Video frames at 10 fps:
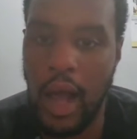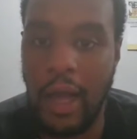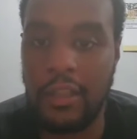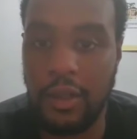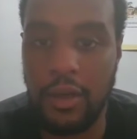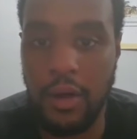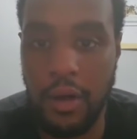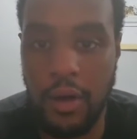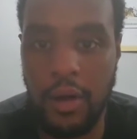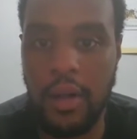I told
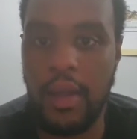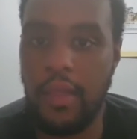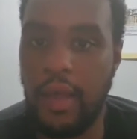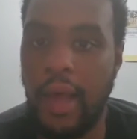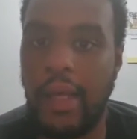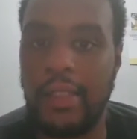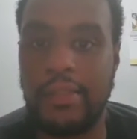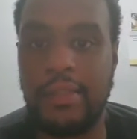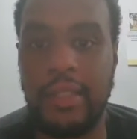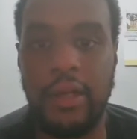her that I
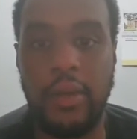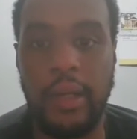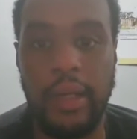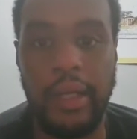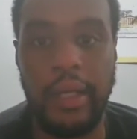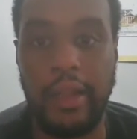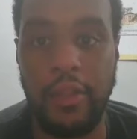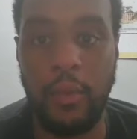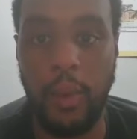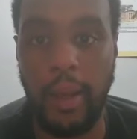just didn't know any
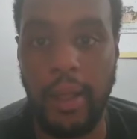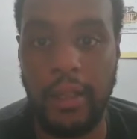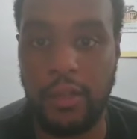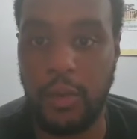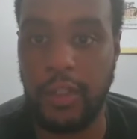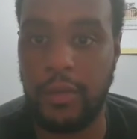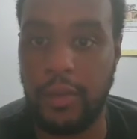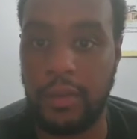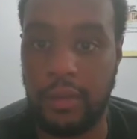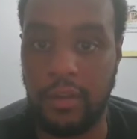other way to express
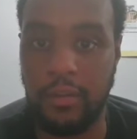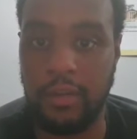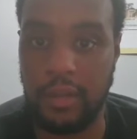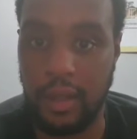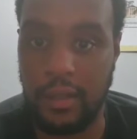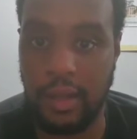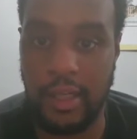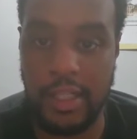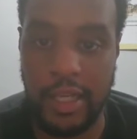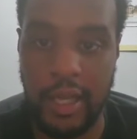myself besides
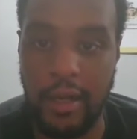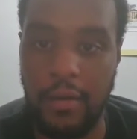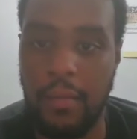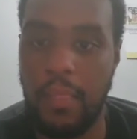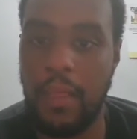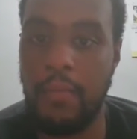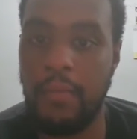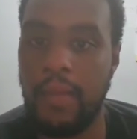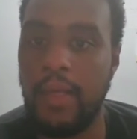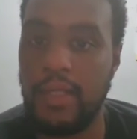lashing out.
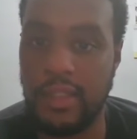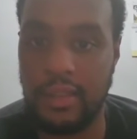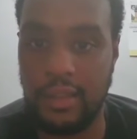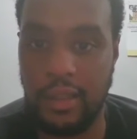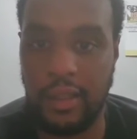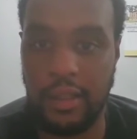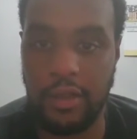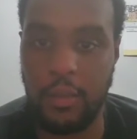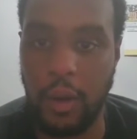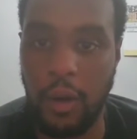She said,
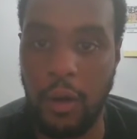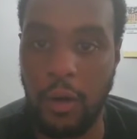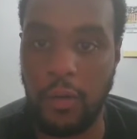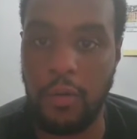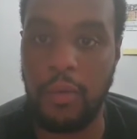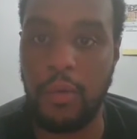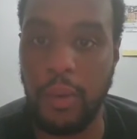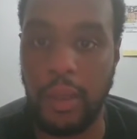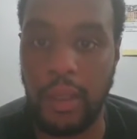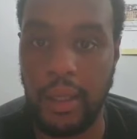"You're wrong. You've been
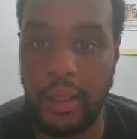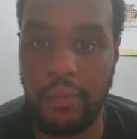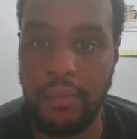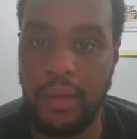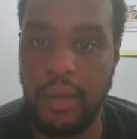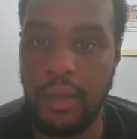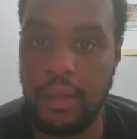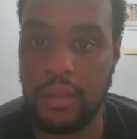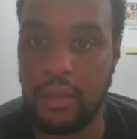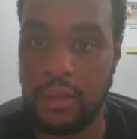doing it
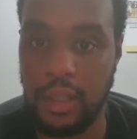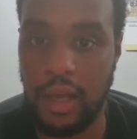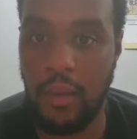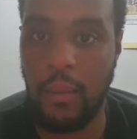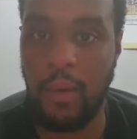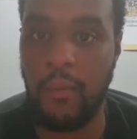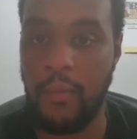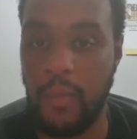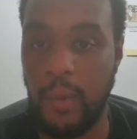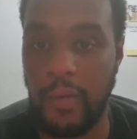this whole time
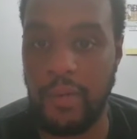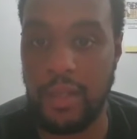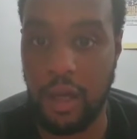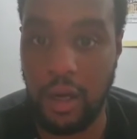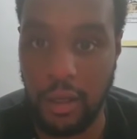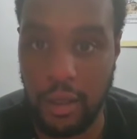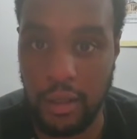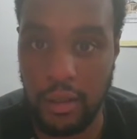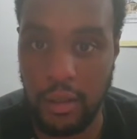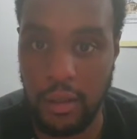while we've been
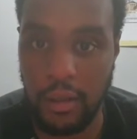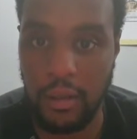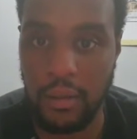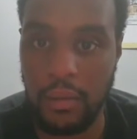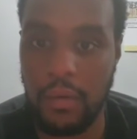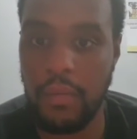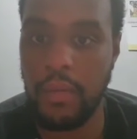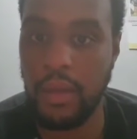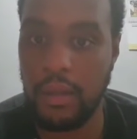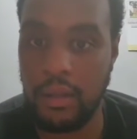talking,
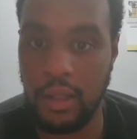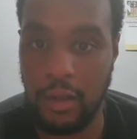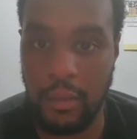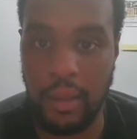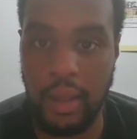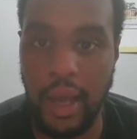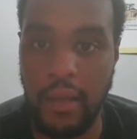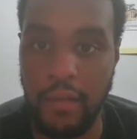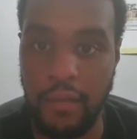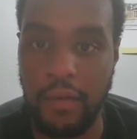telling me how
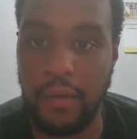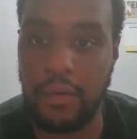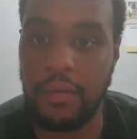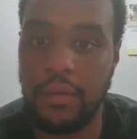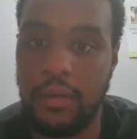you feel."